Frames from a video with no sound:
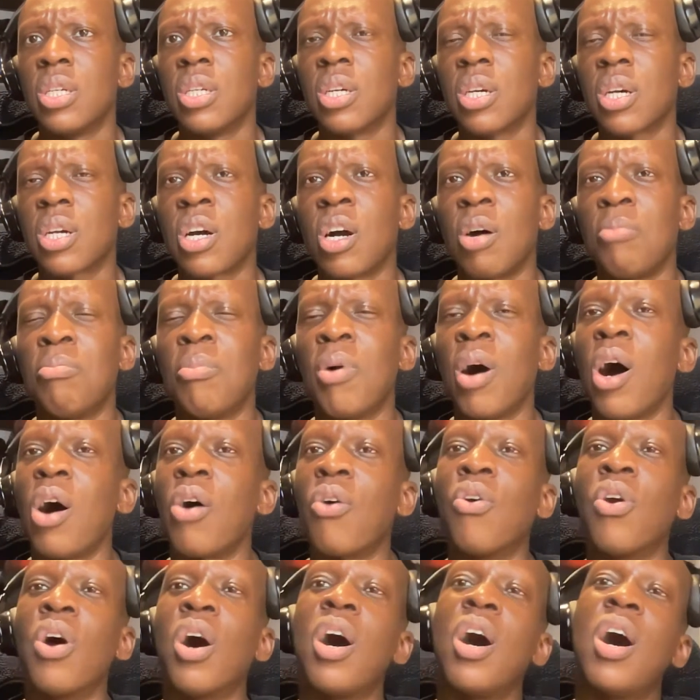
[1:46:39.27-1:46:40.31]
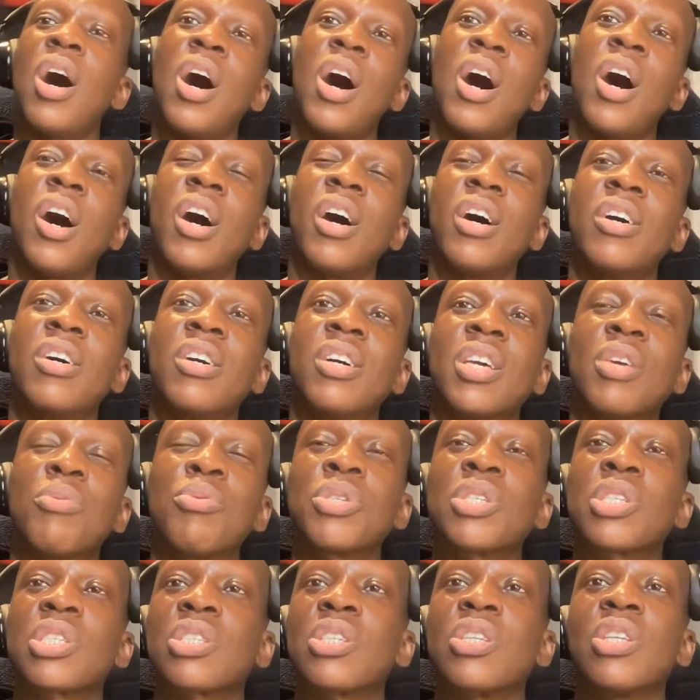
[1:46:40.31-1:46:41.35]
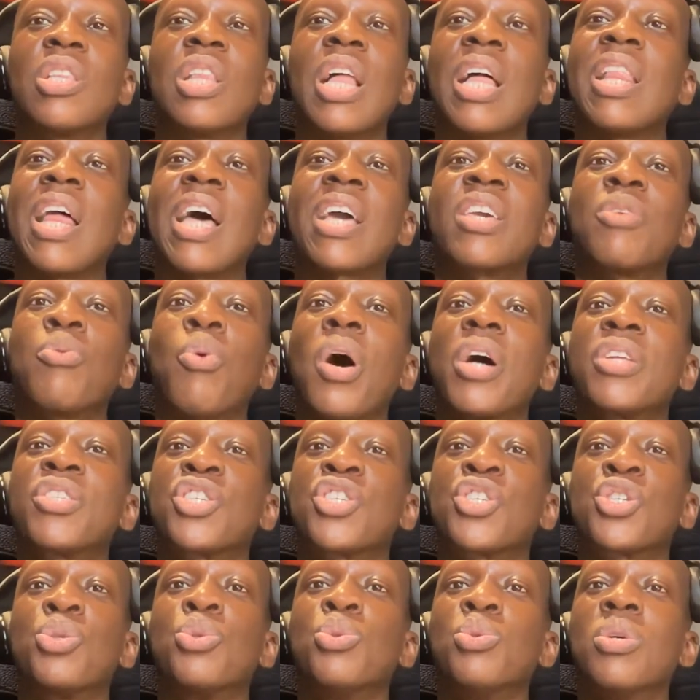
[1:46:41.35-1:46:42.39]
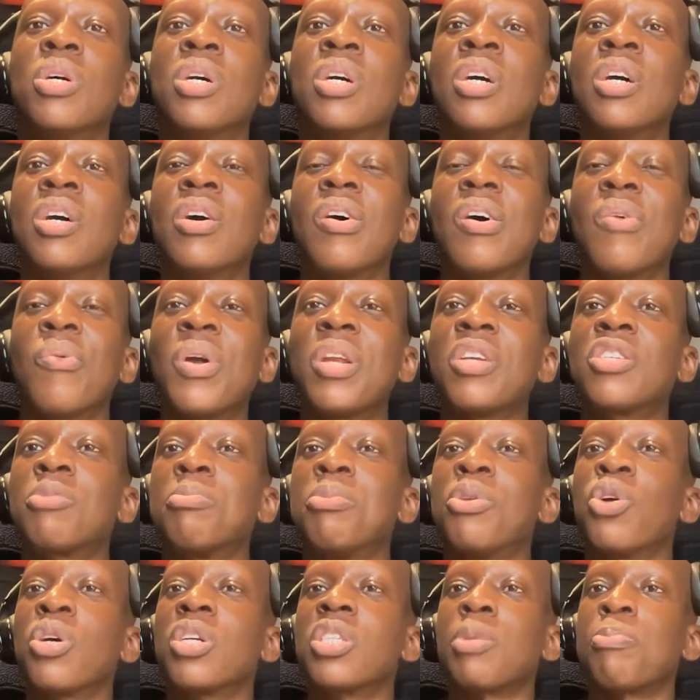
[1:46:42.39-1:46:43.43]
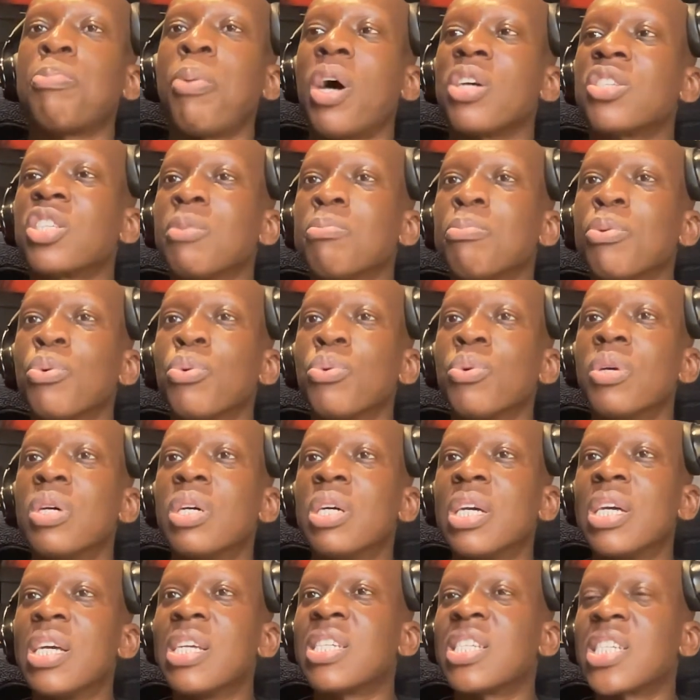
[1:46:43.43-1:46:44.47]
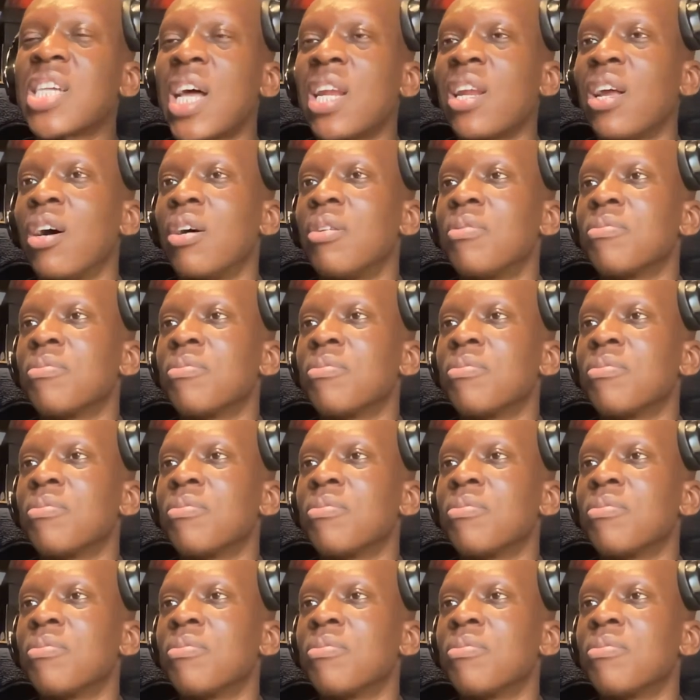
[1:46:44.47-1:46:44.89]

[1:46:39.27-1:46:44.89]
Kamara. He was like he wanted to shoot when he should be looking to pass the ball. Here's Salah.